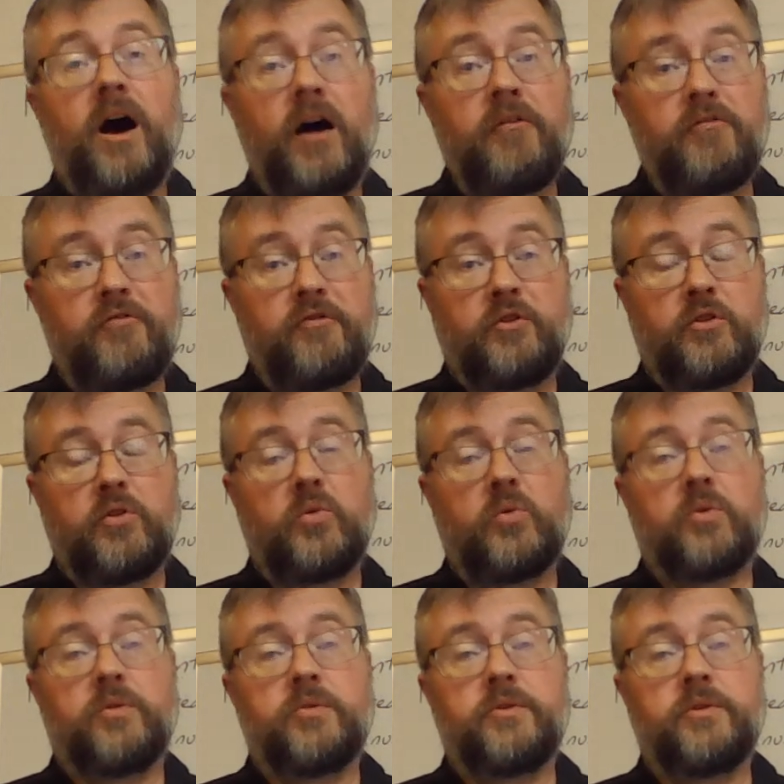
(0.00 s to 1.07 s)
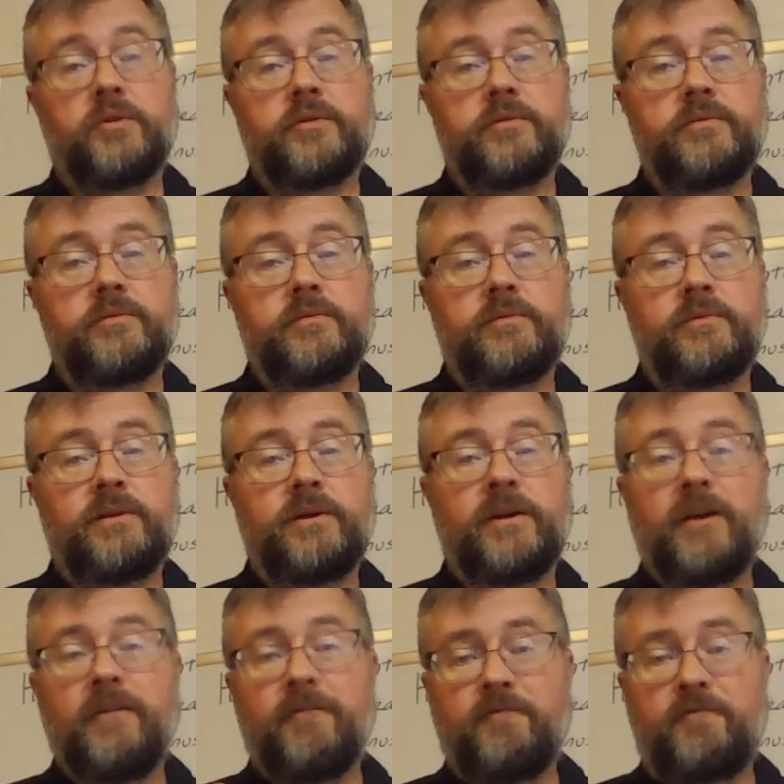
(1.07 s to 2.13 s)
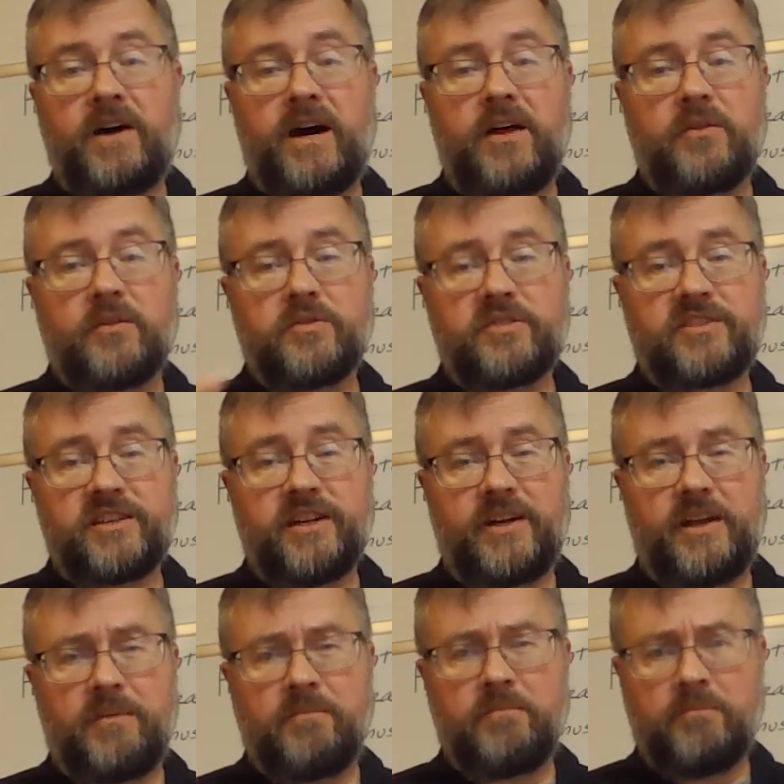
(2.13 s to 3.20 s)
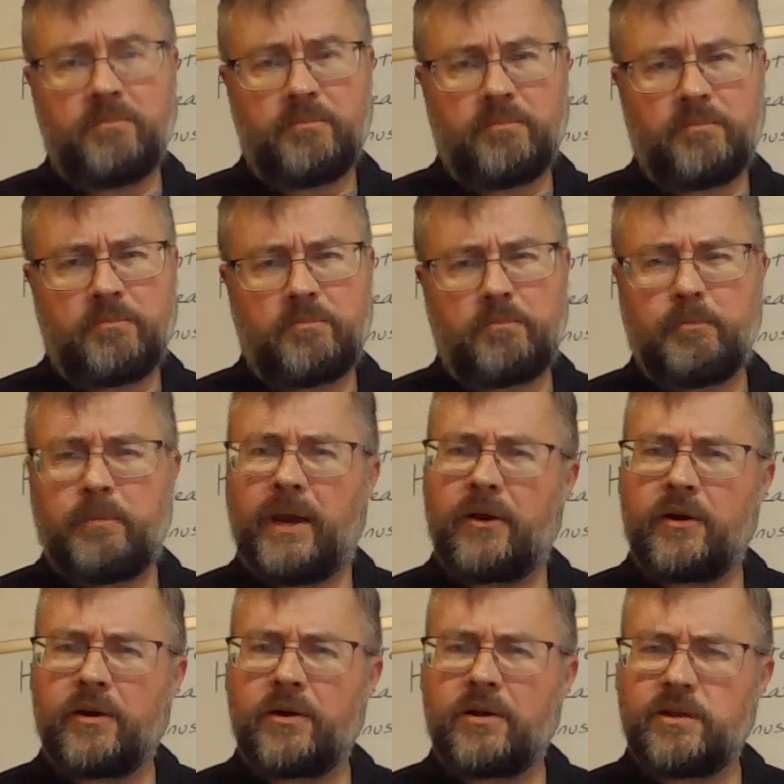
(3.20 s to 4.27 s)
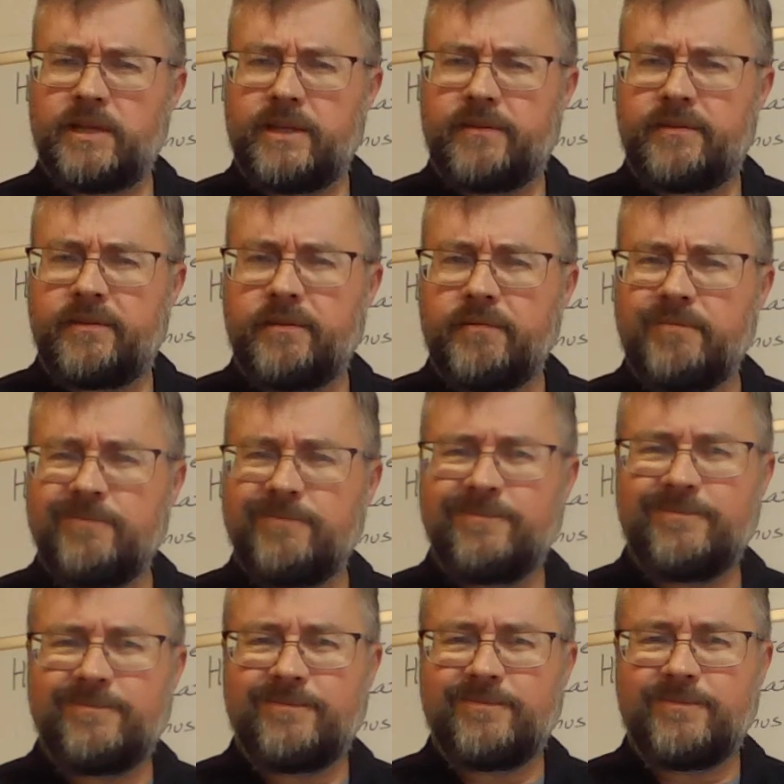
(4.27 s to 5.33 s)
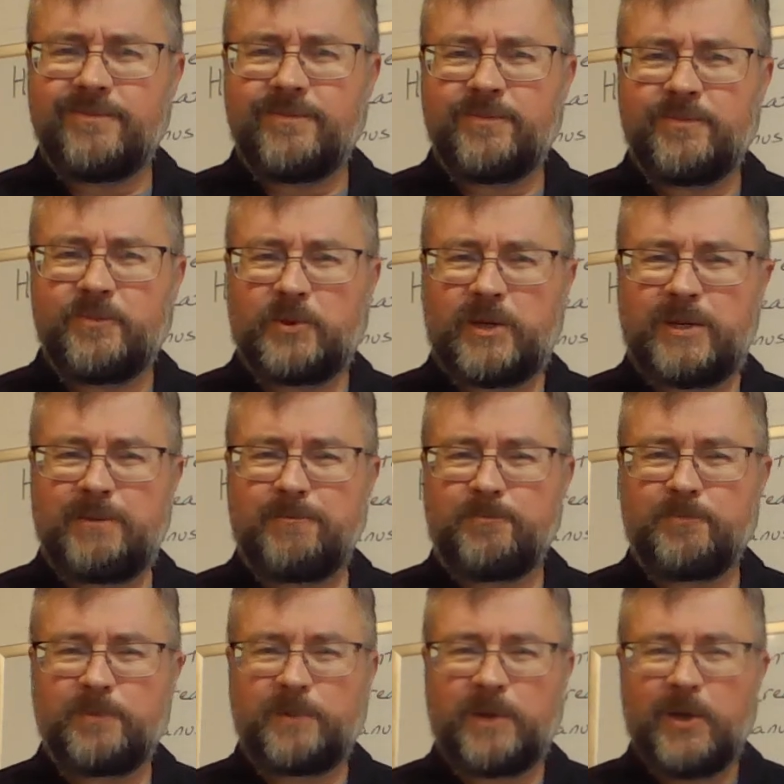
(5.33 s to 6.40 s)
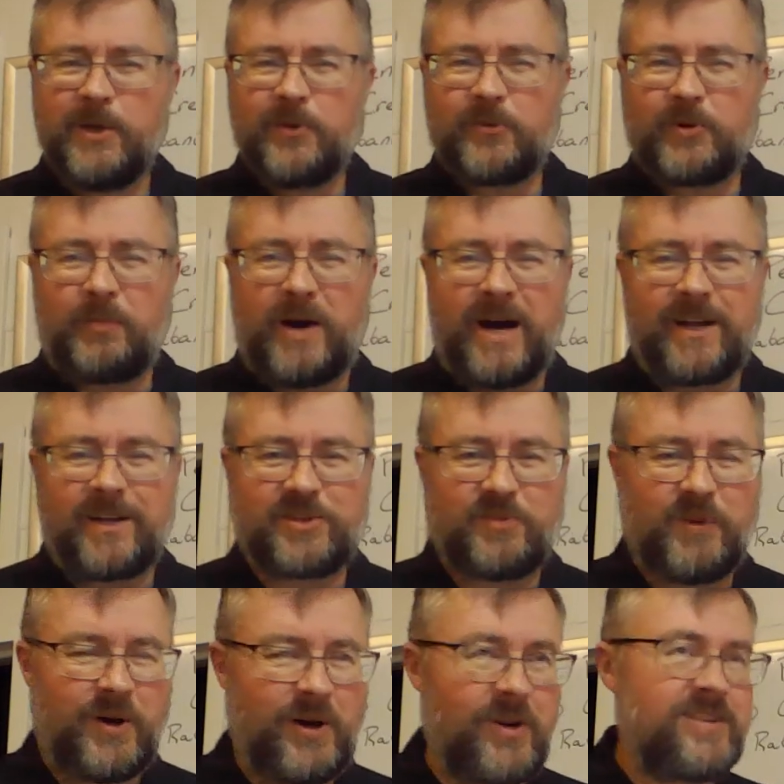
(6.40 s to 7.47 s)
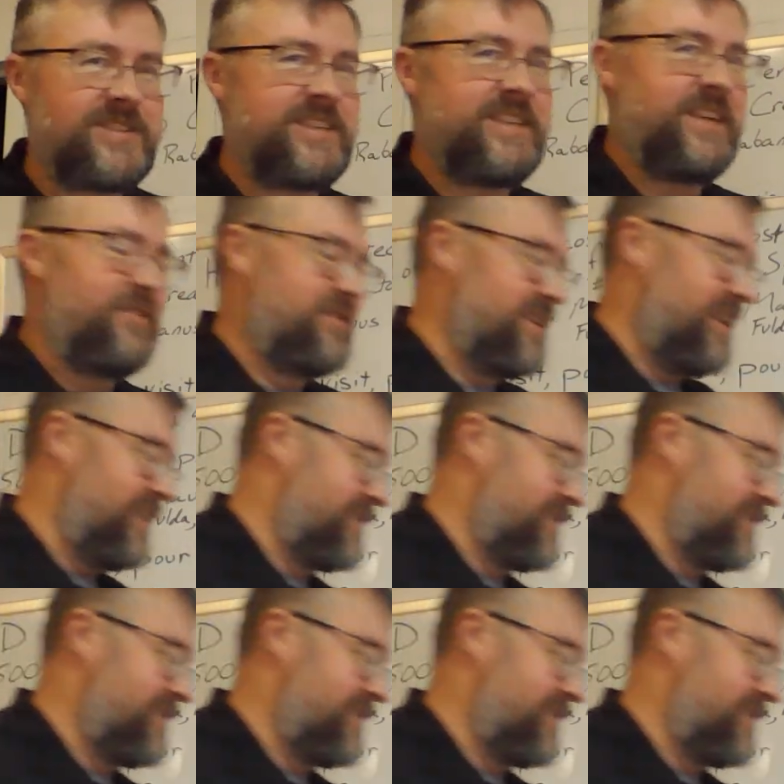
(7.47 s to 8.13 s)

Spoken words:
of the Lord, Father, Son, and Paraclete. Right? Rabanus Maris gives